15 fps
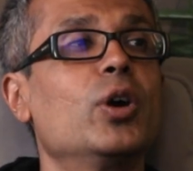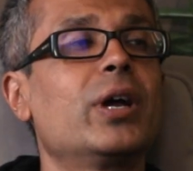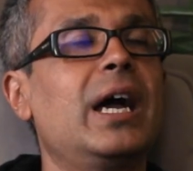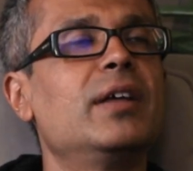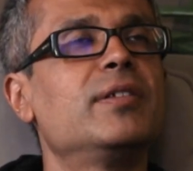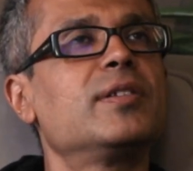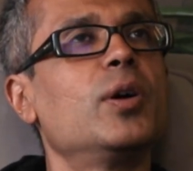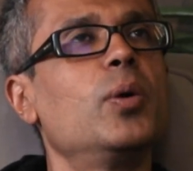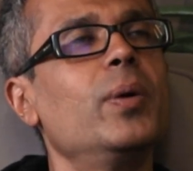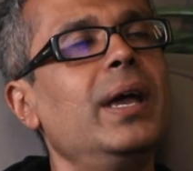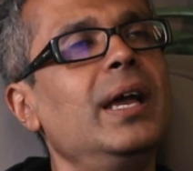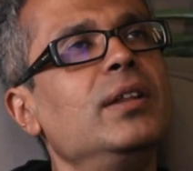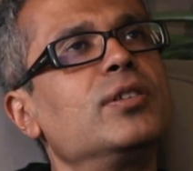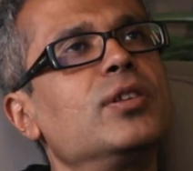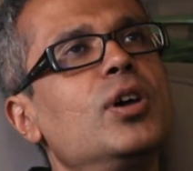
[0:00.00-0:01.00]
you look at.
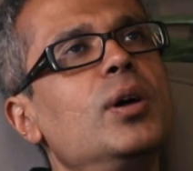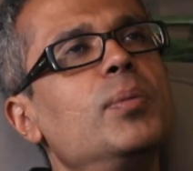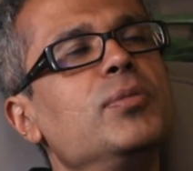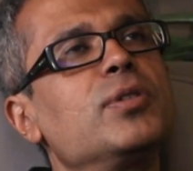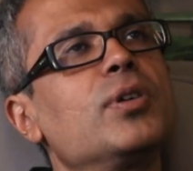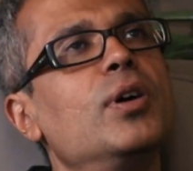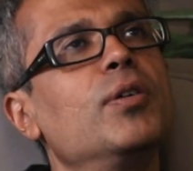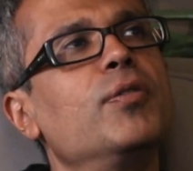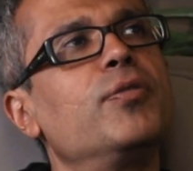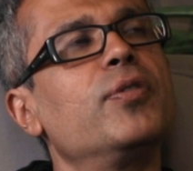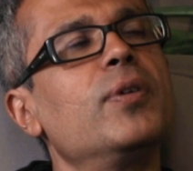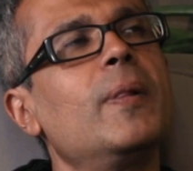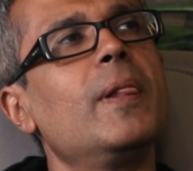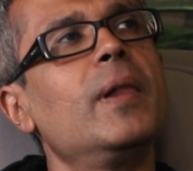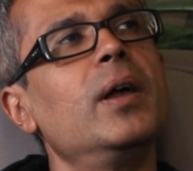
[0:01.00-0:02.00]
So in terms of
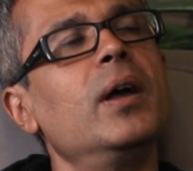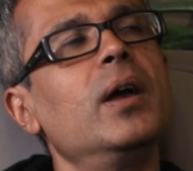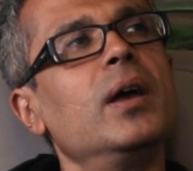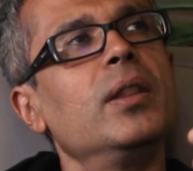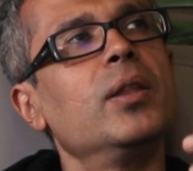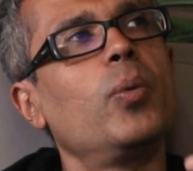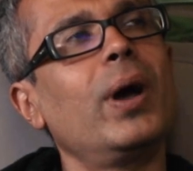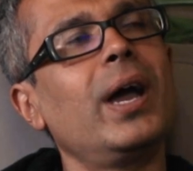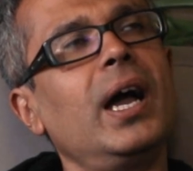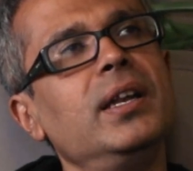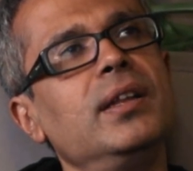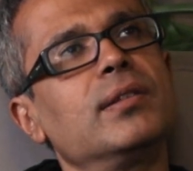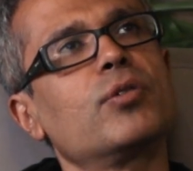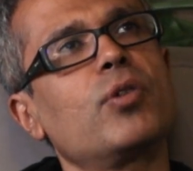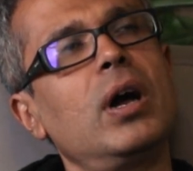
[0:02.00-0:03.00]
the way
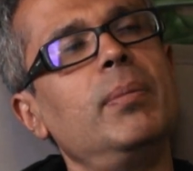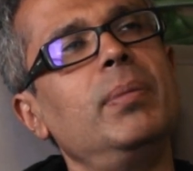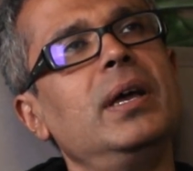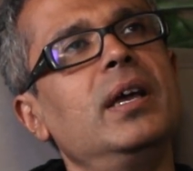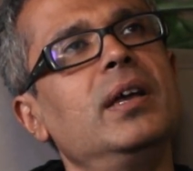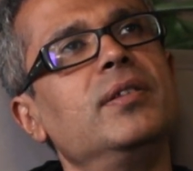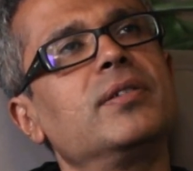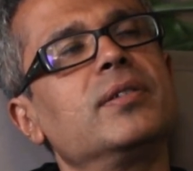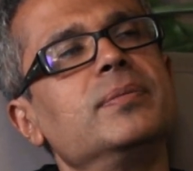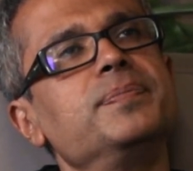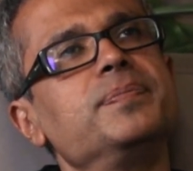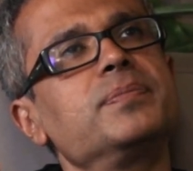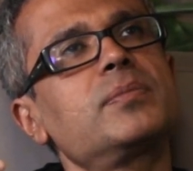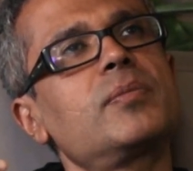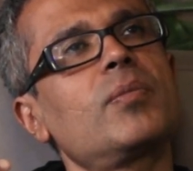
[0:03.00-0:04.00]
I describe it is,
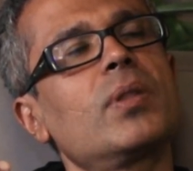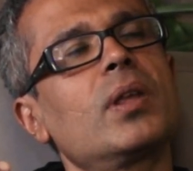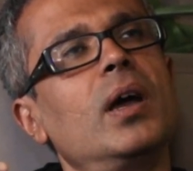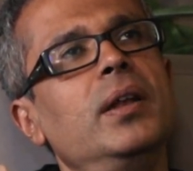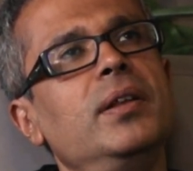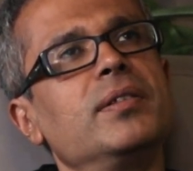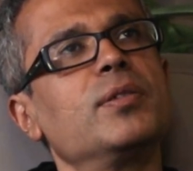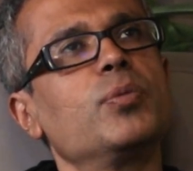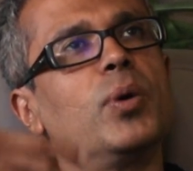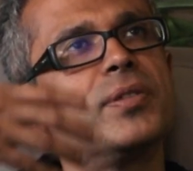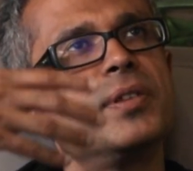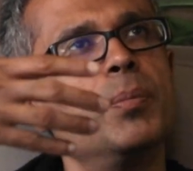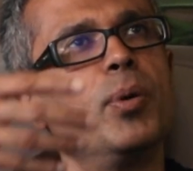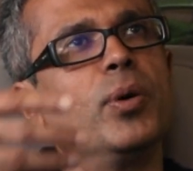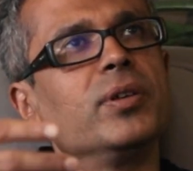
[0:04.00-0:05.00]
and this is
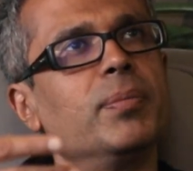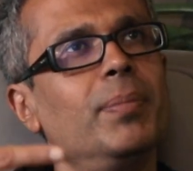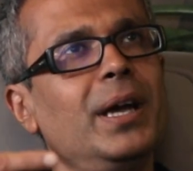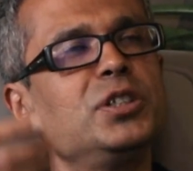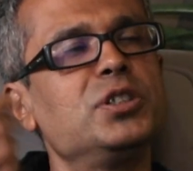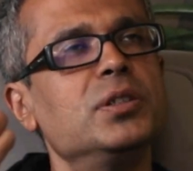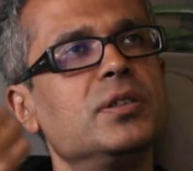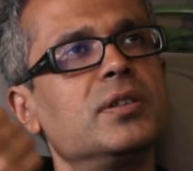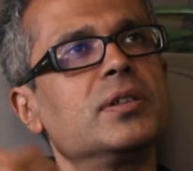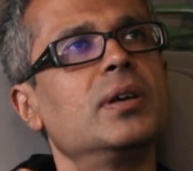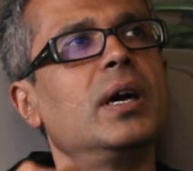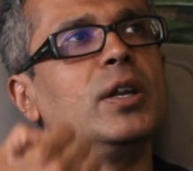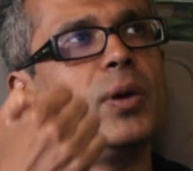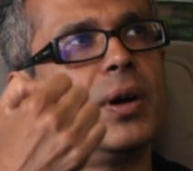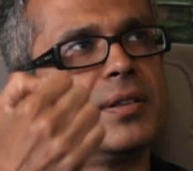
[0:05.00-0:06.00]
what's important to
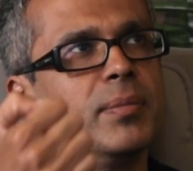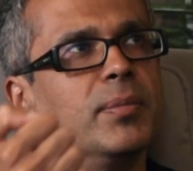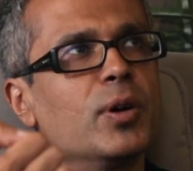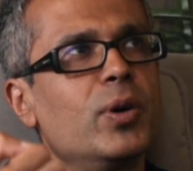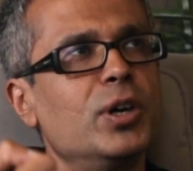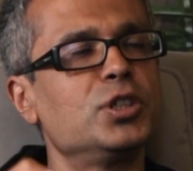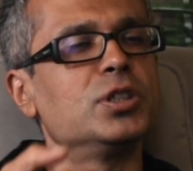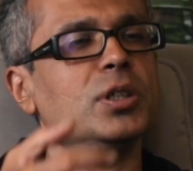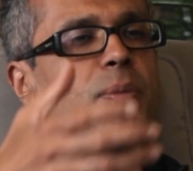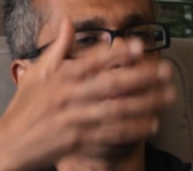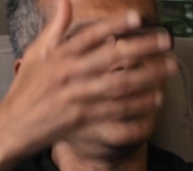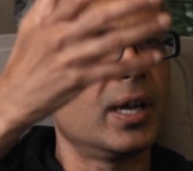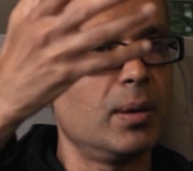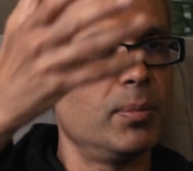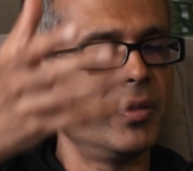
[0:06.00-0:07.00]
patients, and you ask them the question
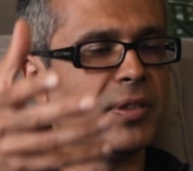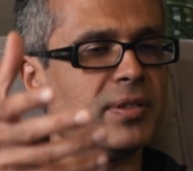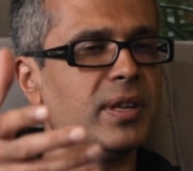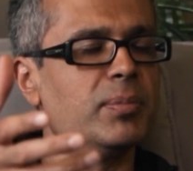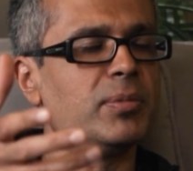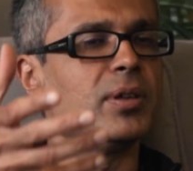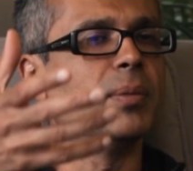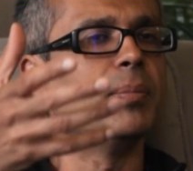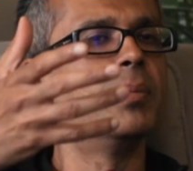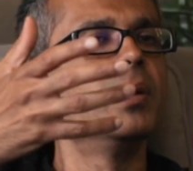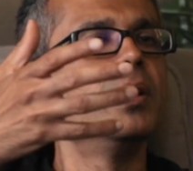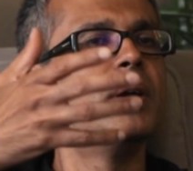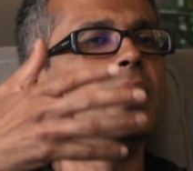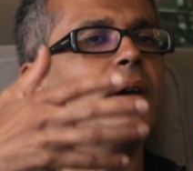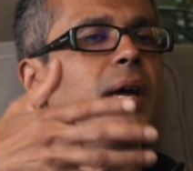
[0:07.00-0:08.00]
when they come with a symptom
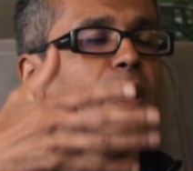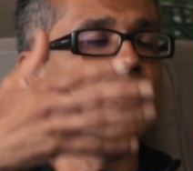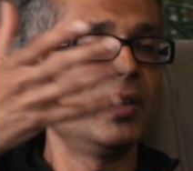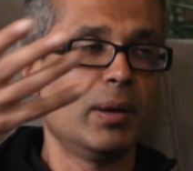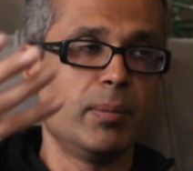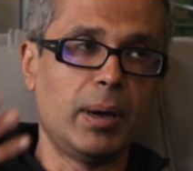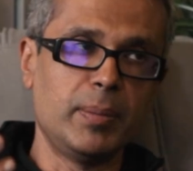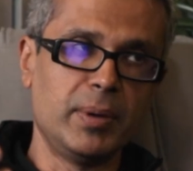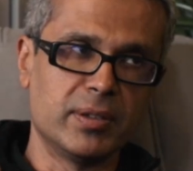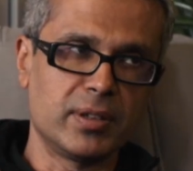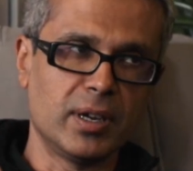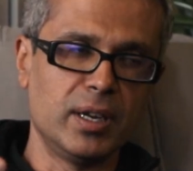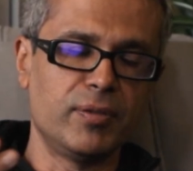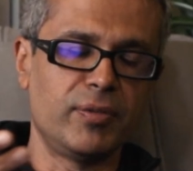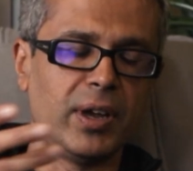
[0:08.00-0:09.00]
and you think it might be a
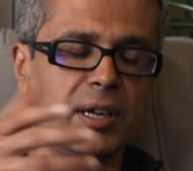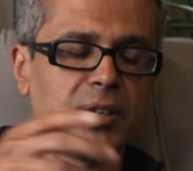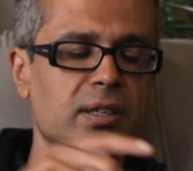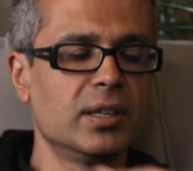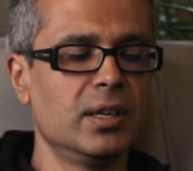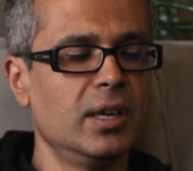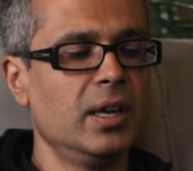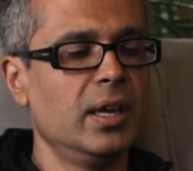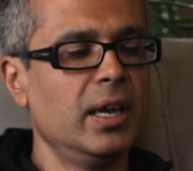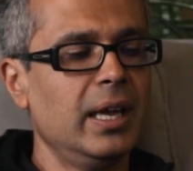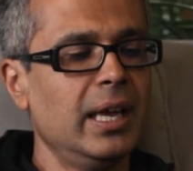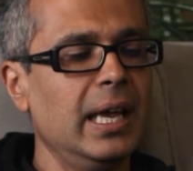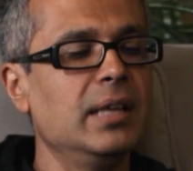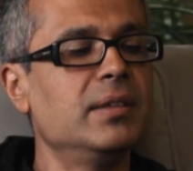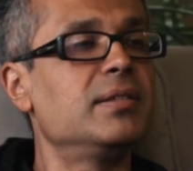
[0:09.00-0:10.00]
side effect,
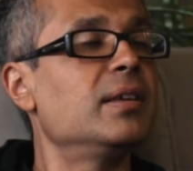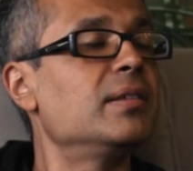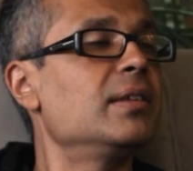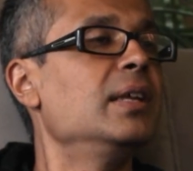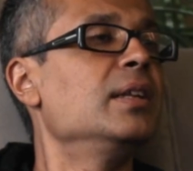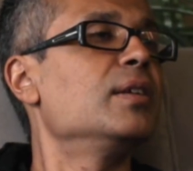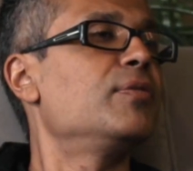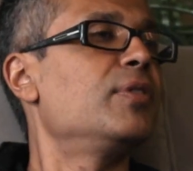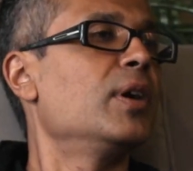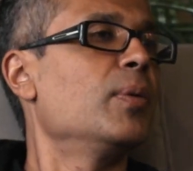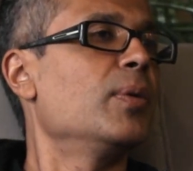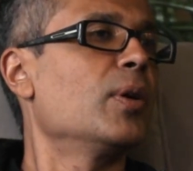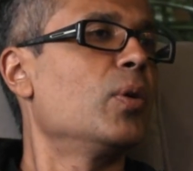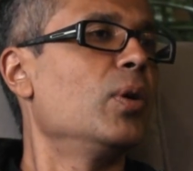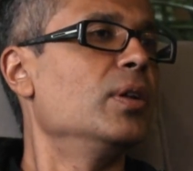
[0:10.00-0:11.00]
is this
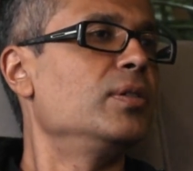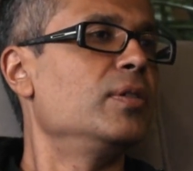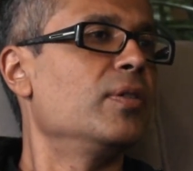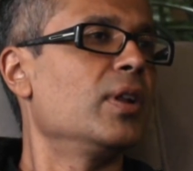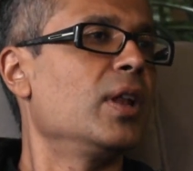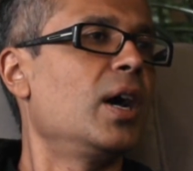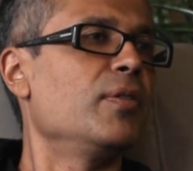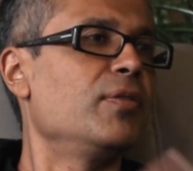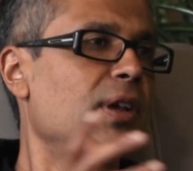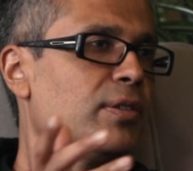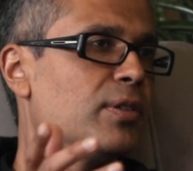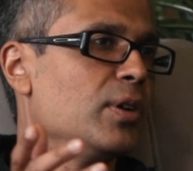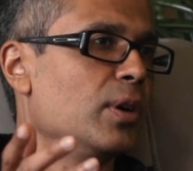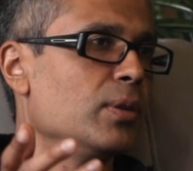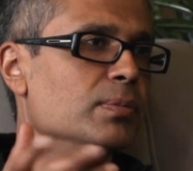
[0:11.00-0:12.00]
interfering with the quality of your life,
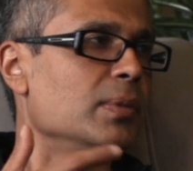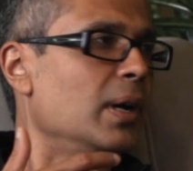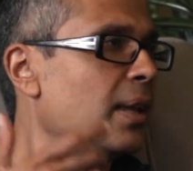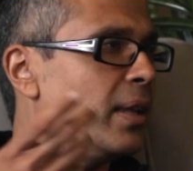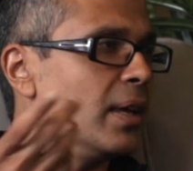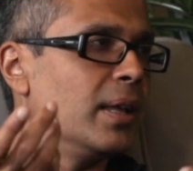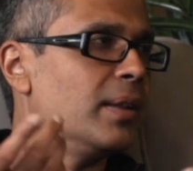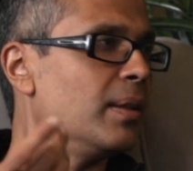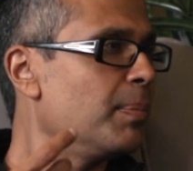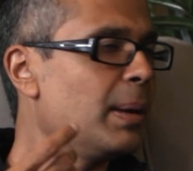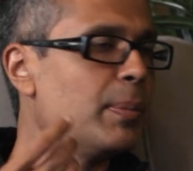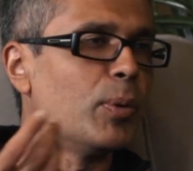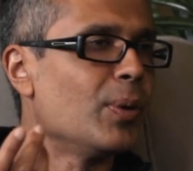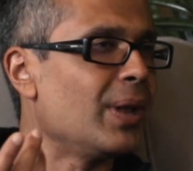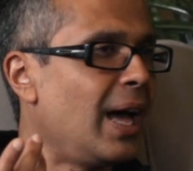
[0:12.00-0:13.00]
yes or no? And the
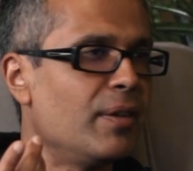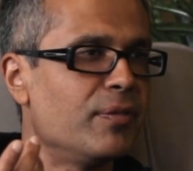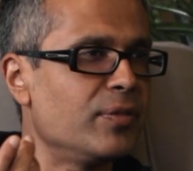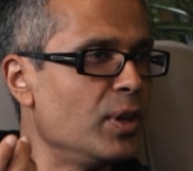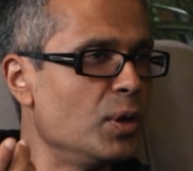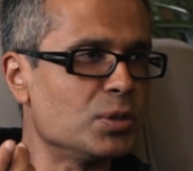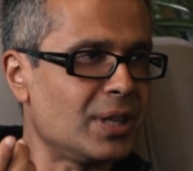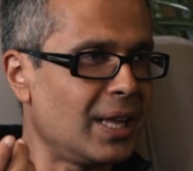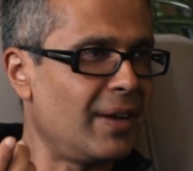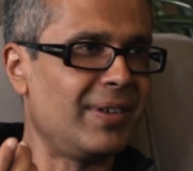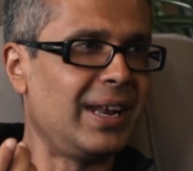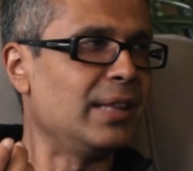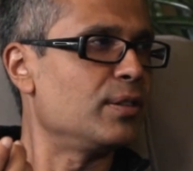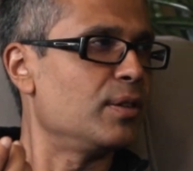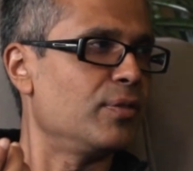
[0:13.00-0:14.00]
people will usually
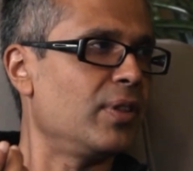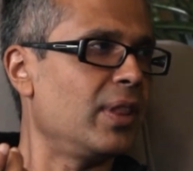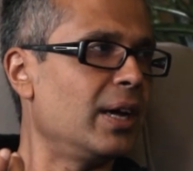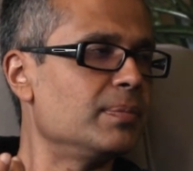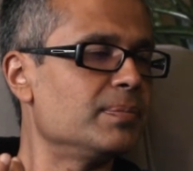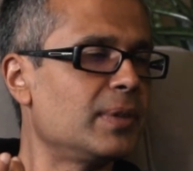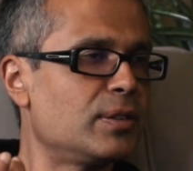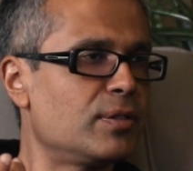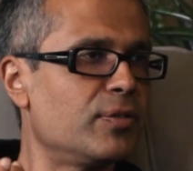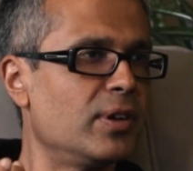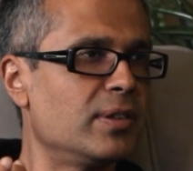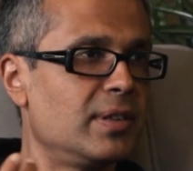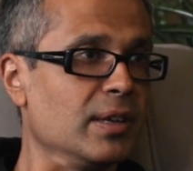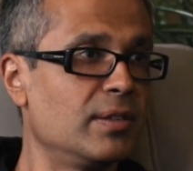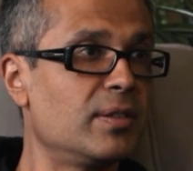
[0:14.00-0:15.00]
have an answer for that. That's the
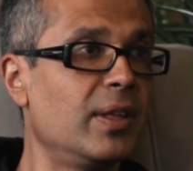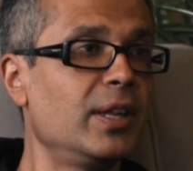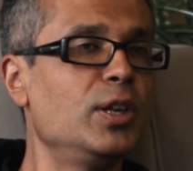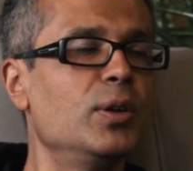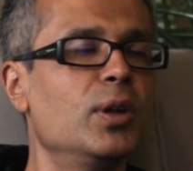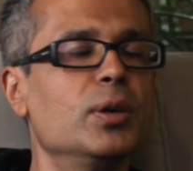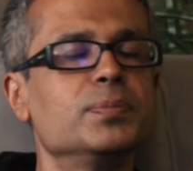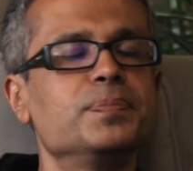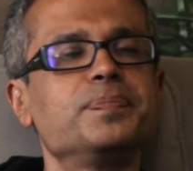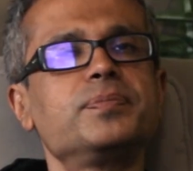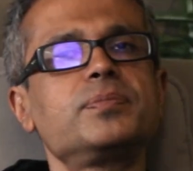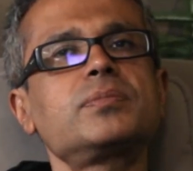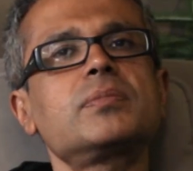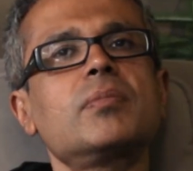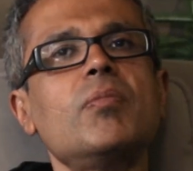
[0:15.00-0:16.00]
first thing, so then you know.
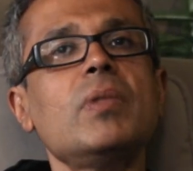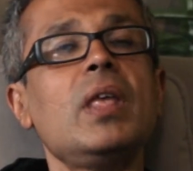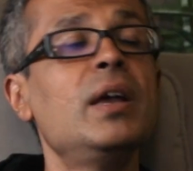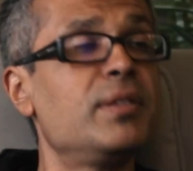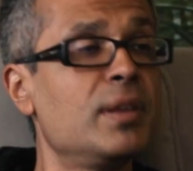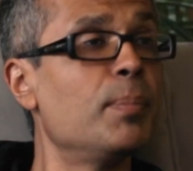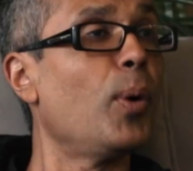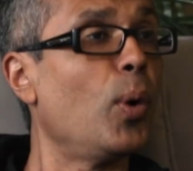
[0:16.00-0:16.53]
It's